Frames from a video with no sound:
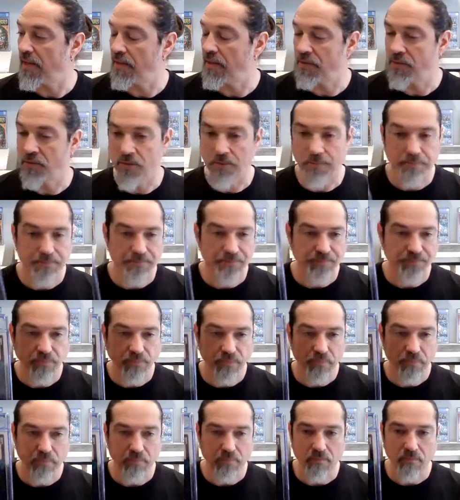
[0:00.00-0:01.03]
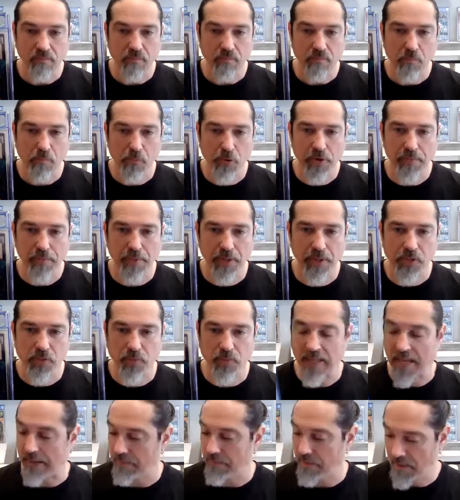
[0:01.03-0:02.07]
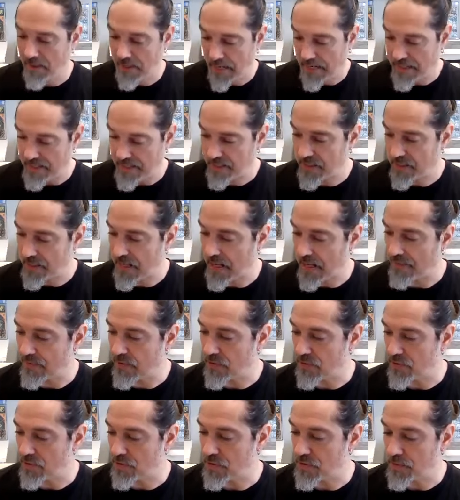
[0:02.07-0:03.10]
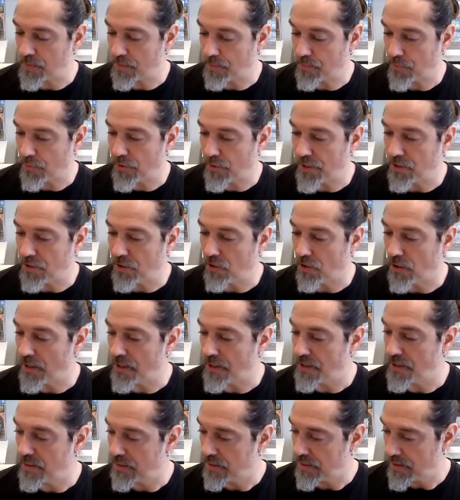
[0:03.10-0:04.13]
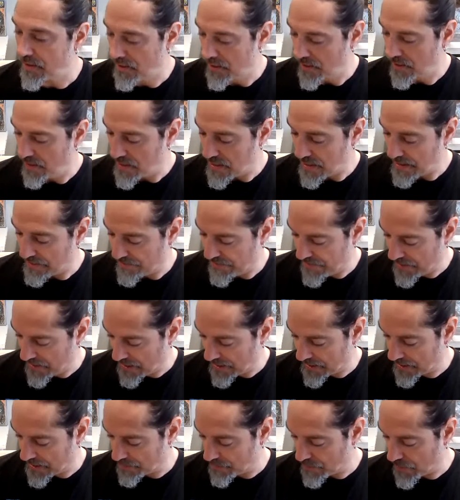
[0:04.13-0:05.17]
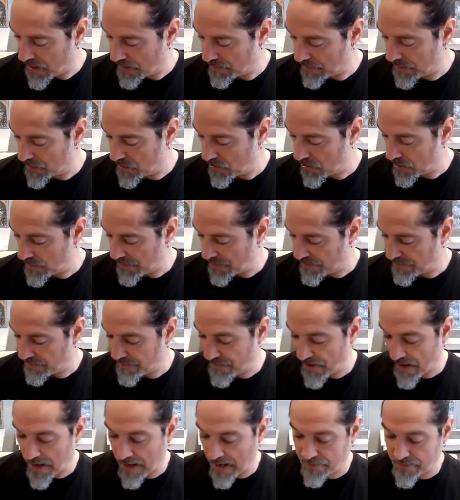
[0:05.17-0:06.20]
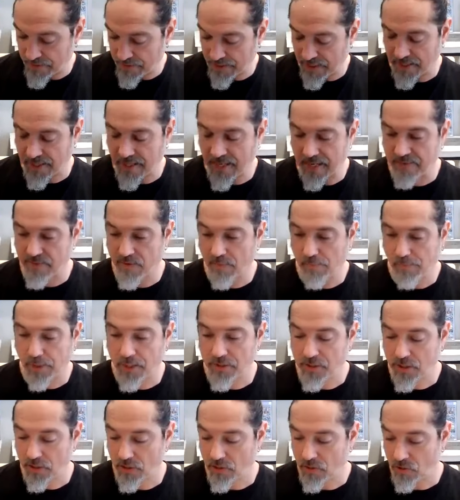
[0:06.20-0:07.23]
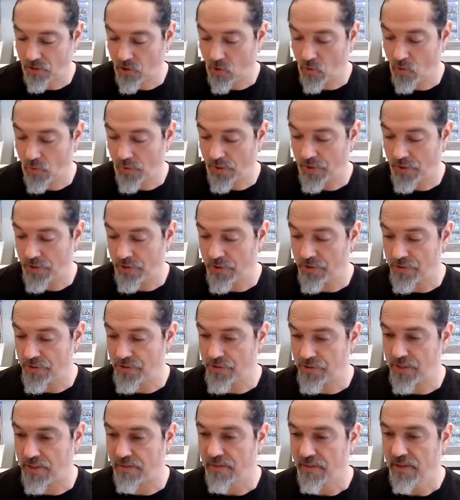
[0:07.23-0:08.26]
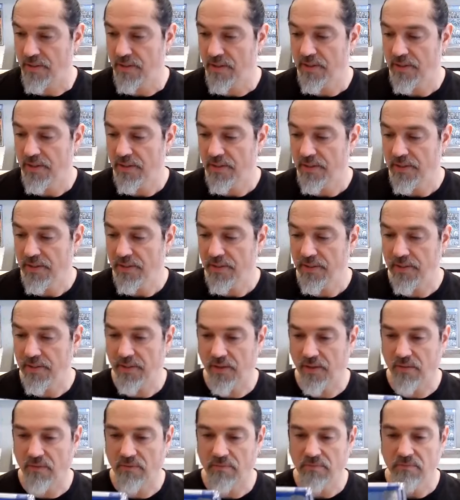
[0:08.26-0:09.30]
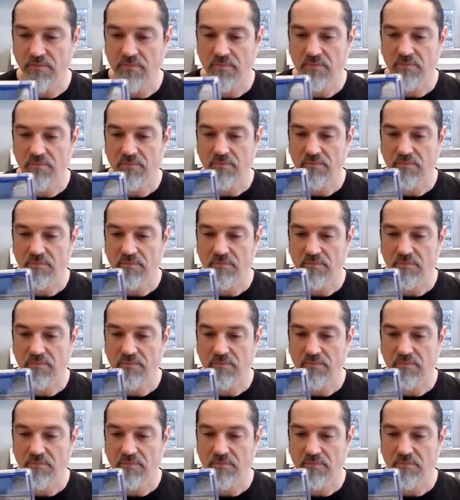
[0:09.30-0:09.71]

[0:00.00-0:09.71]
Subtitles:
And pretty pleased with that. I mean, the cover is pretty good. I feel like it probably could have been a five. It's got kind of a blunted corners and, you know,